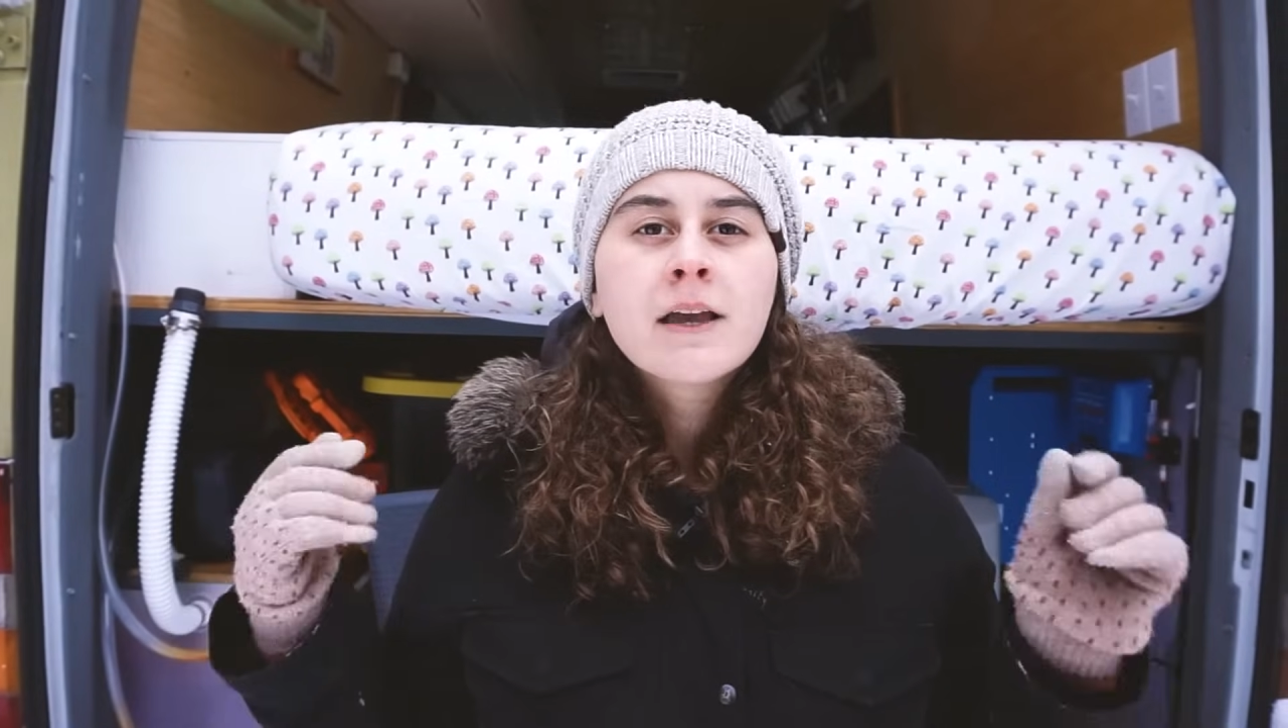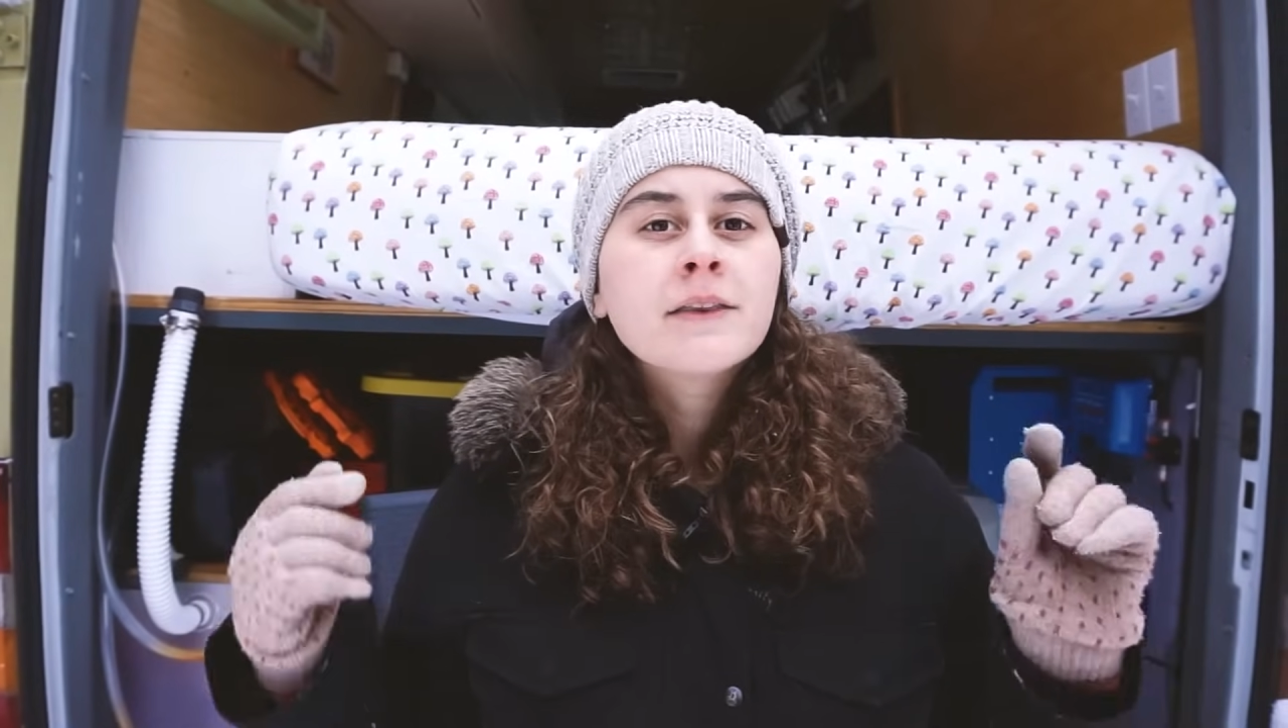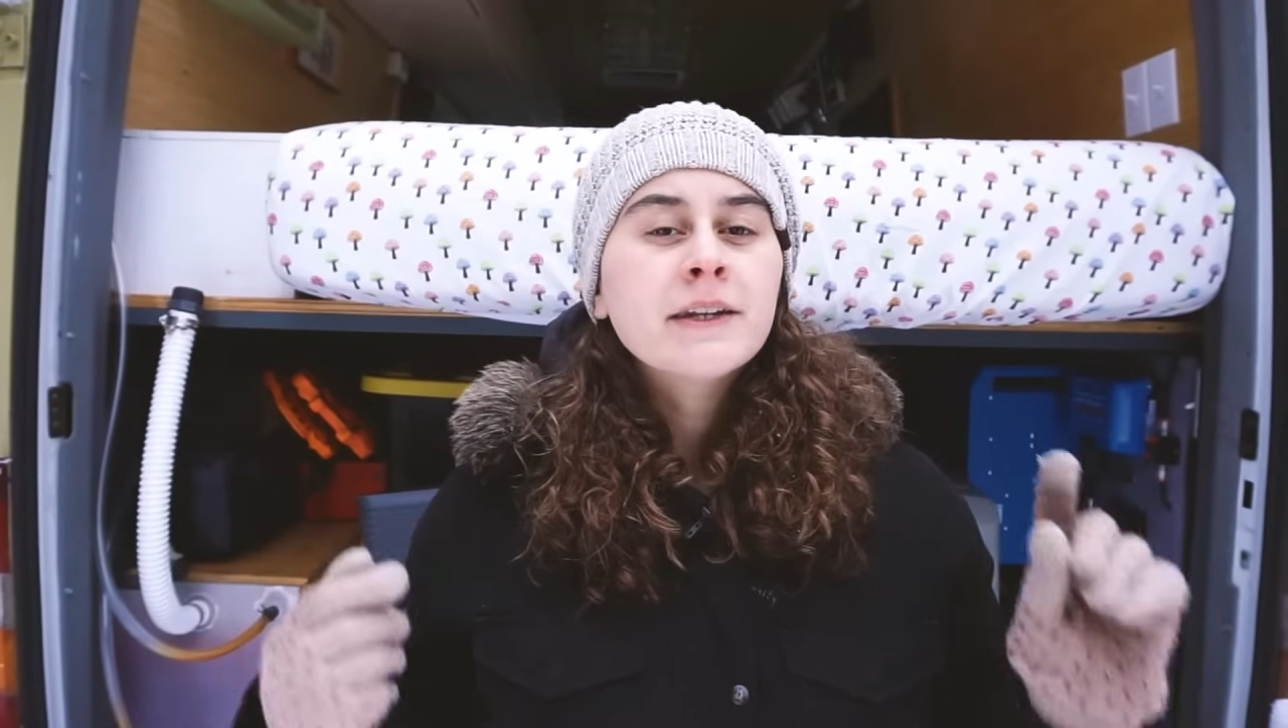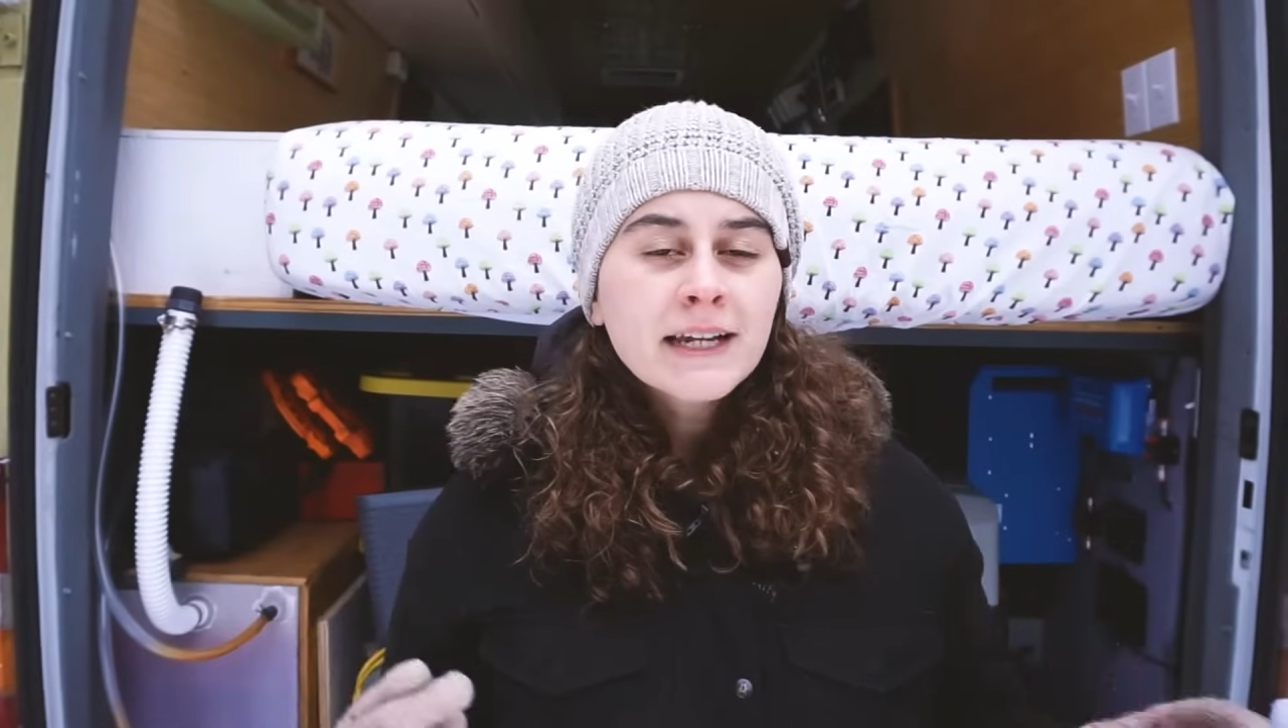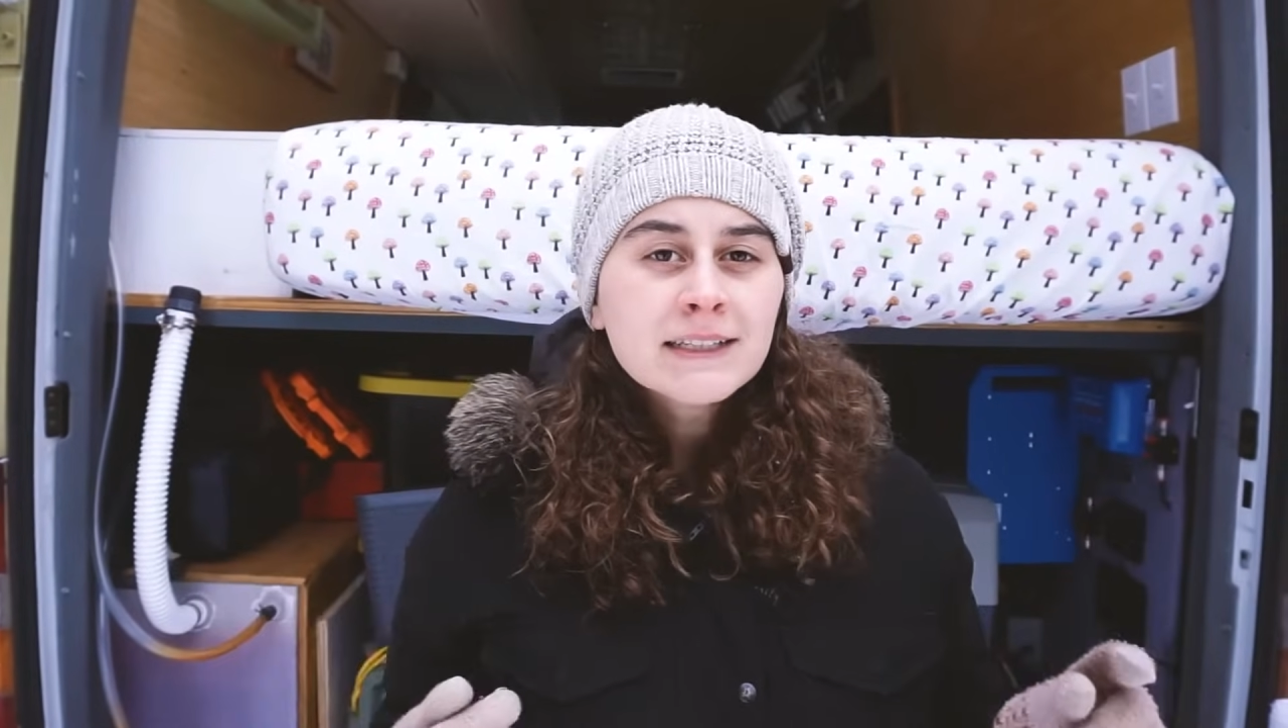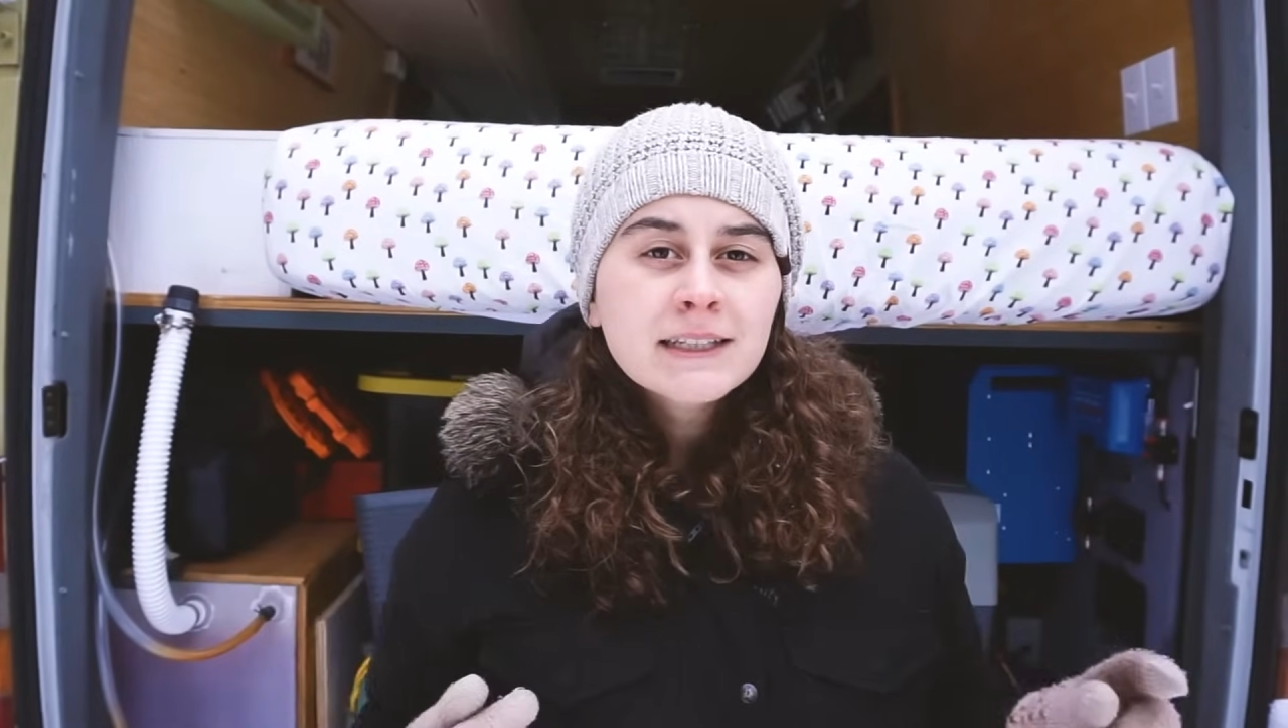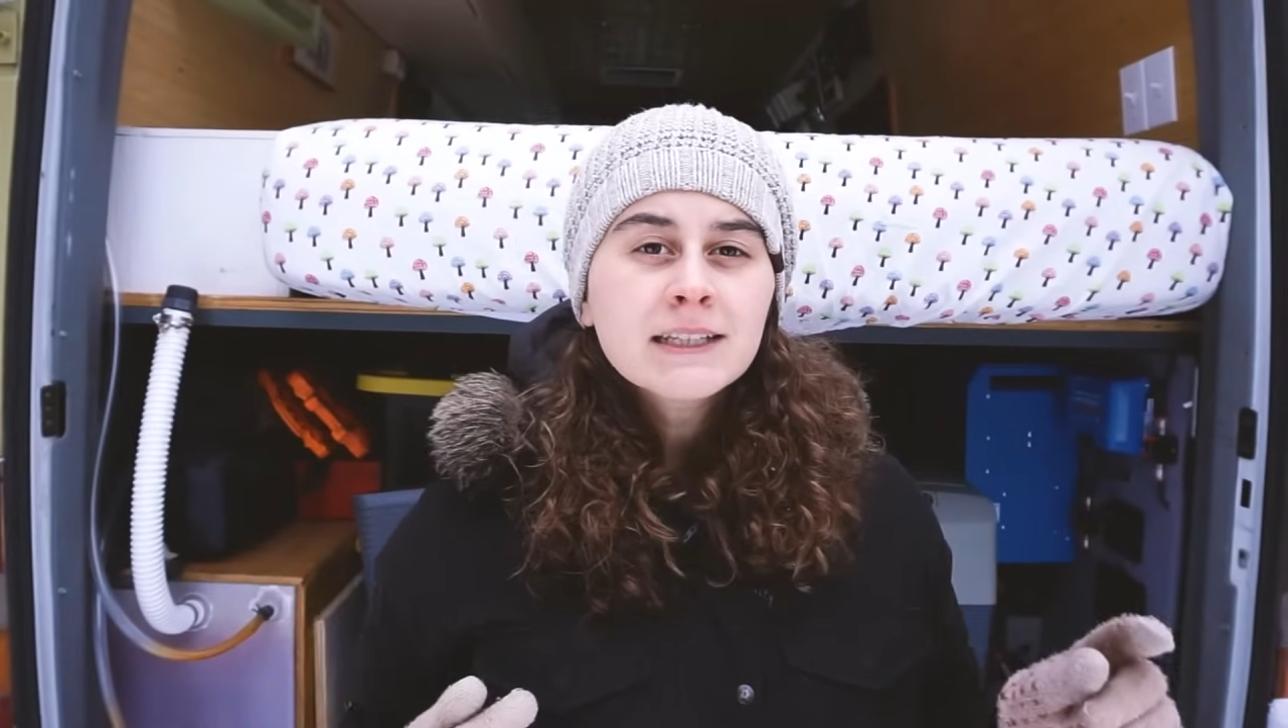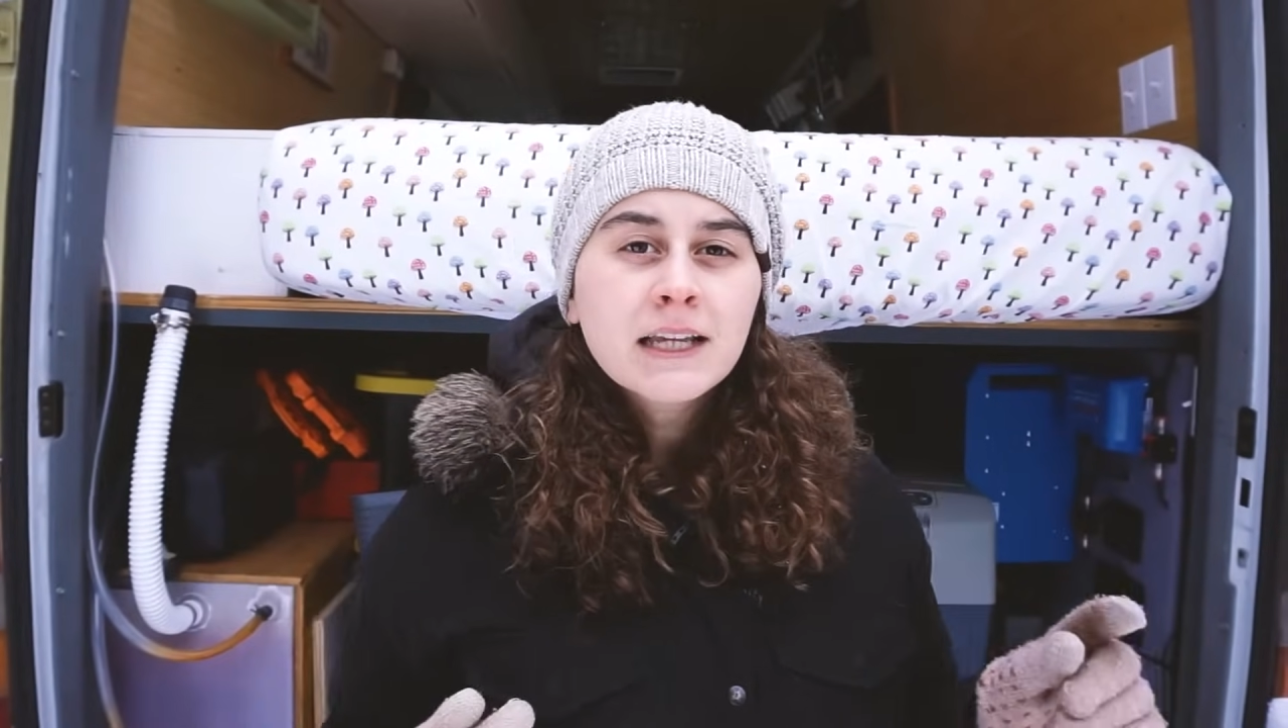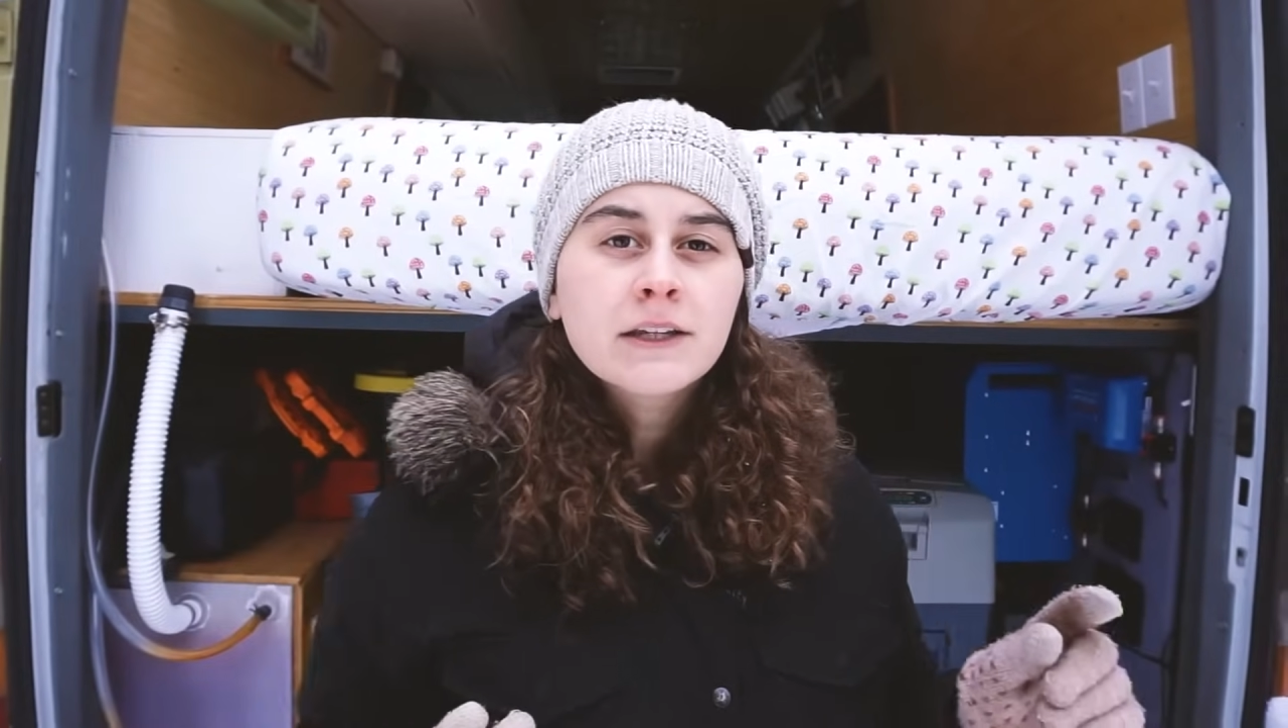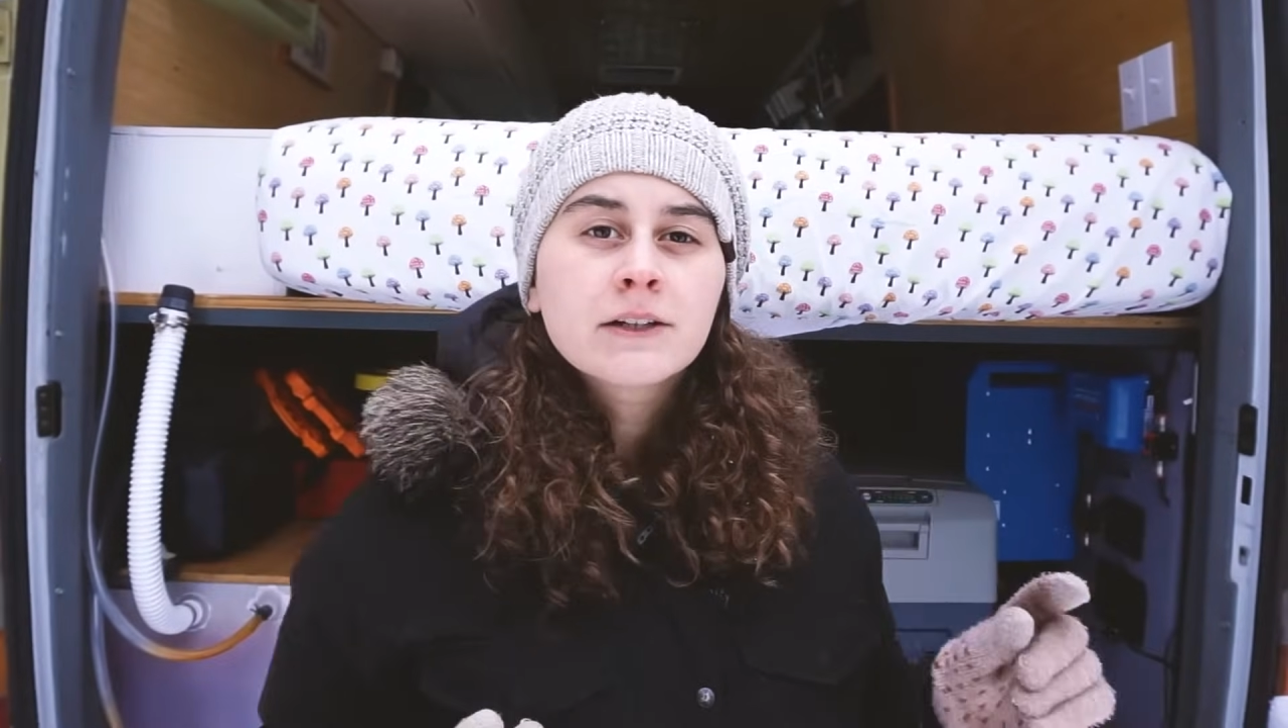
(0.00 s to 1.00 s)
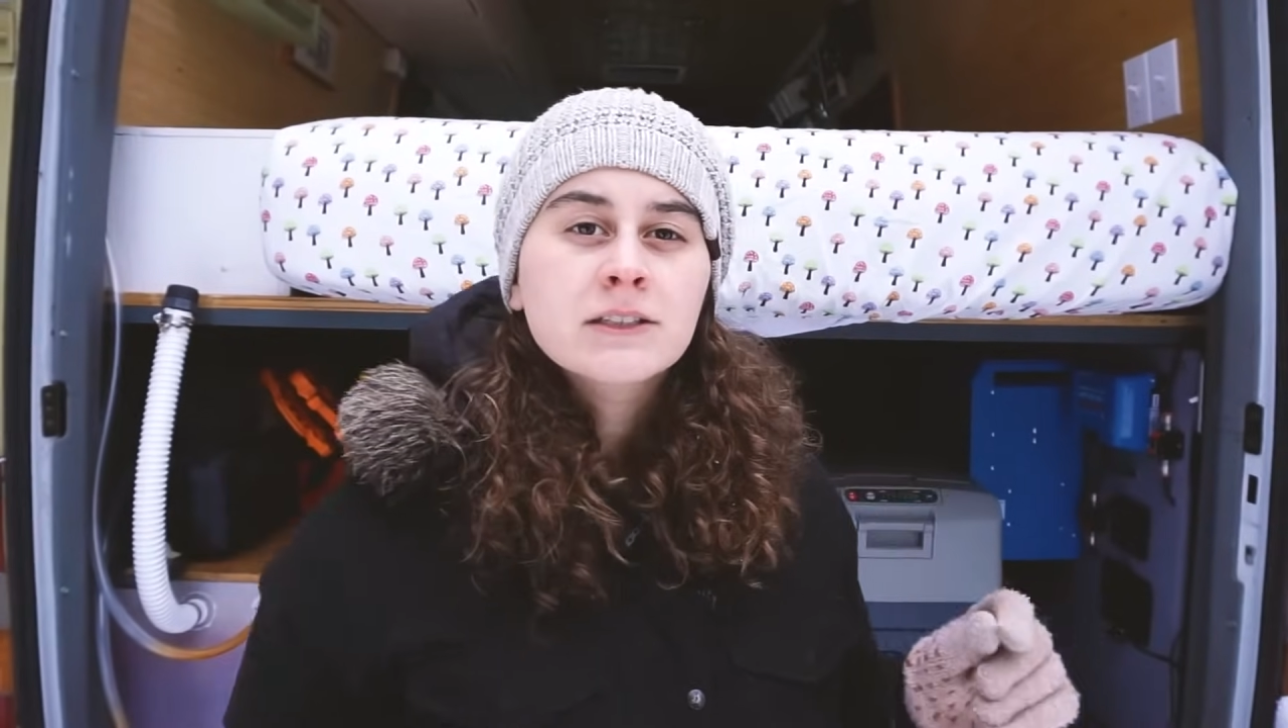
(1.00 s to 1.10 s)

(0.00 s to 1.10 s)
The next thing that you